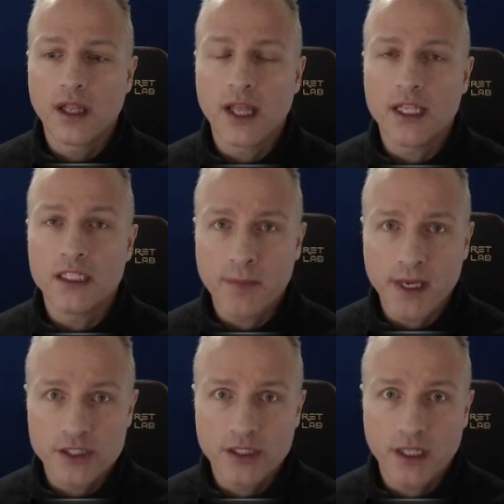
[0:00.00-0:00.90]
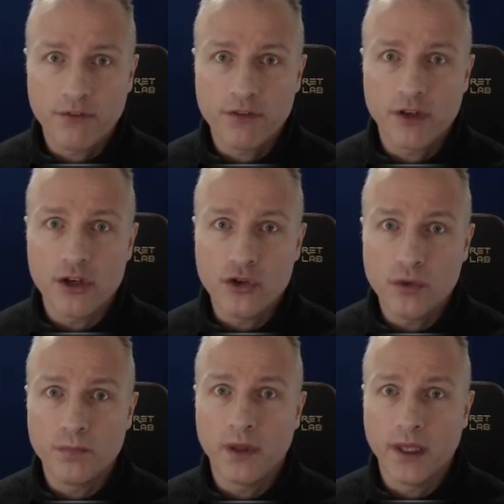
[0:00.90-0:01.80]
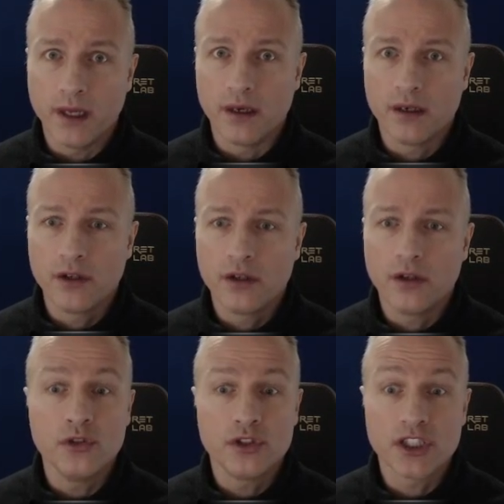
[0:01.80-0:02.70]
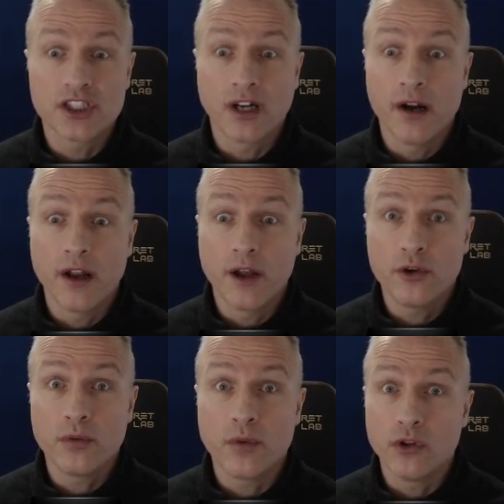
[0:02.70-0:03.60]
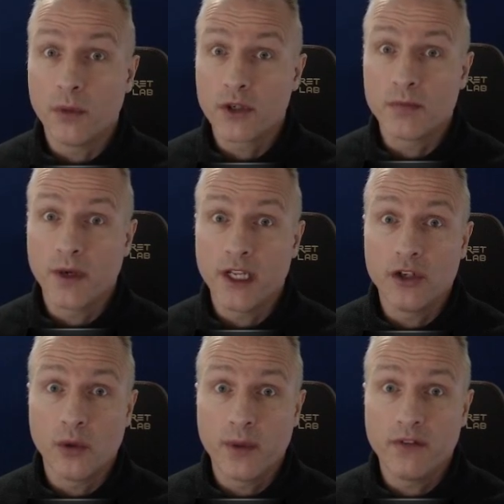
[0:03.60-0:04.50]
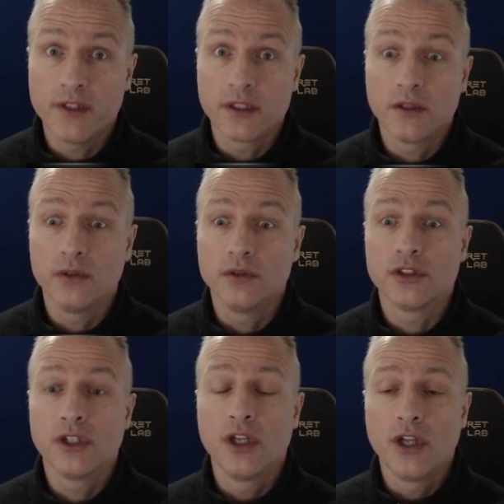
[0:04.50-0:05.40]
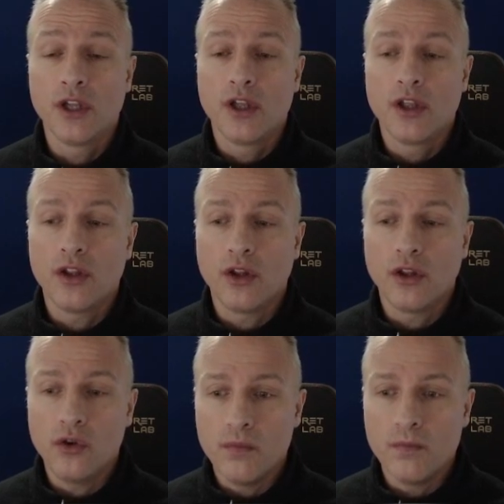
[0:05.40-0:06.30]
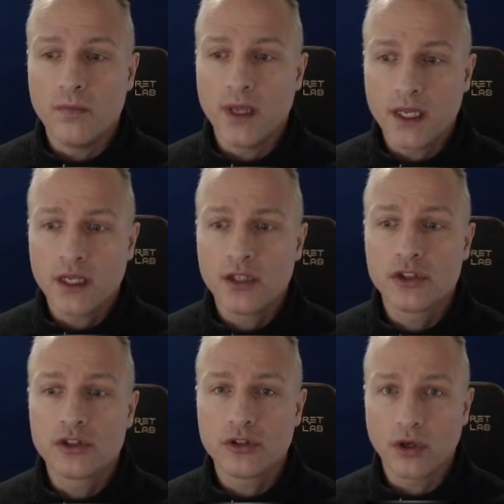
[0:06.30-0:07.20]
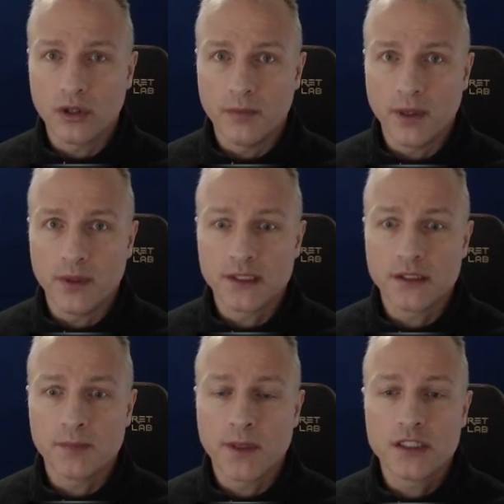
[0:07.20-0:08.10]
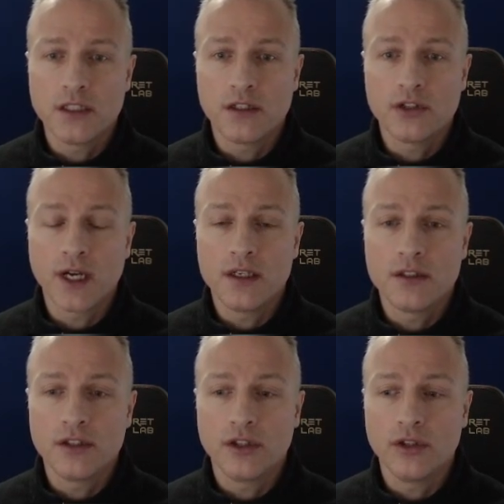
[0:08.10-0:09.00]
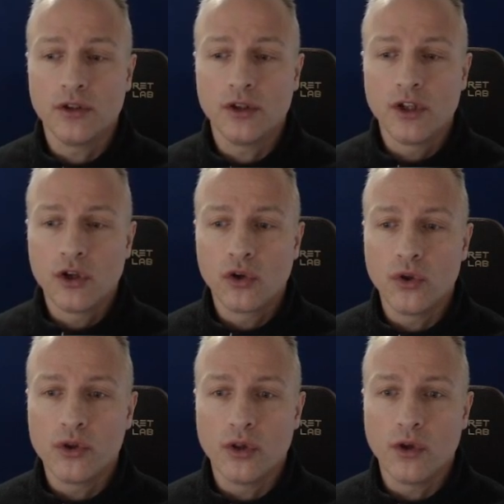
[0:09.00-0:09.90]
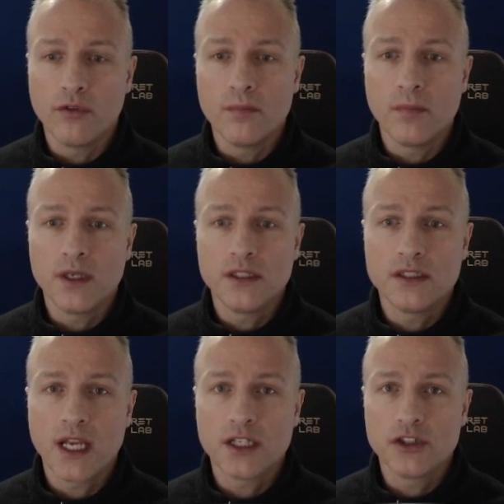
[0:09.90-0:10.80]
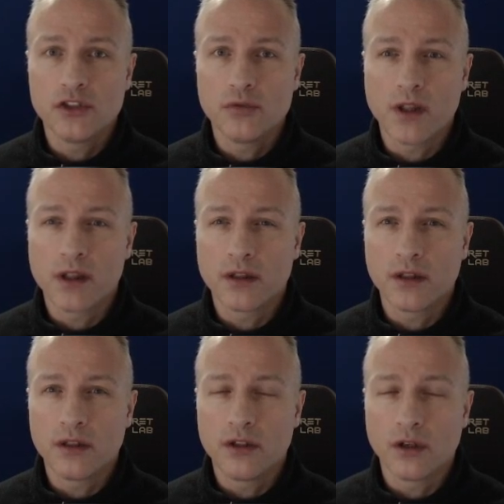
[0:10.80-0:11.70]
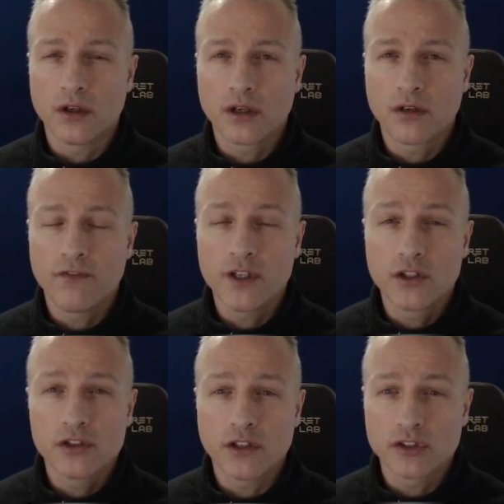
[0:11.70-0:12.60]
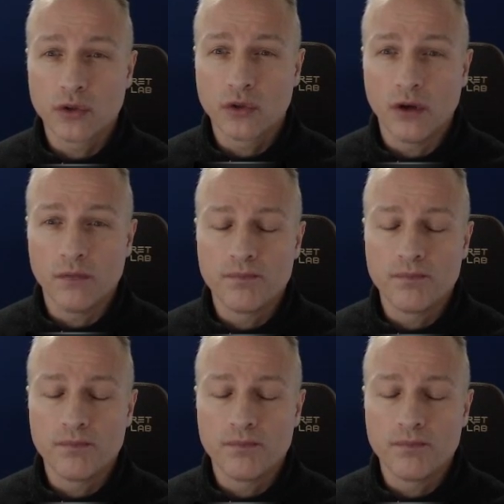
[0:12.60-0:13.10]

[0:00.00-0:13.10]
Especially if you're a new player who's just starting out with not much money, not many vehicles. You may struggle a bit with this, especially trying to go through a lot of the mud sections with your vehicles that have still got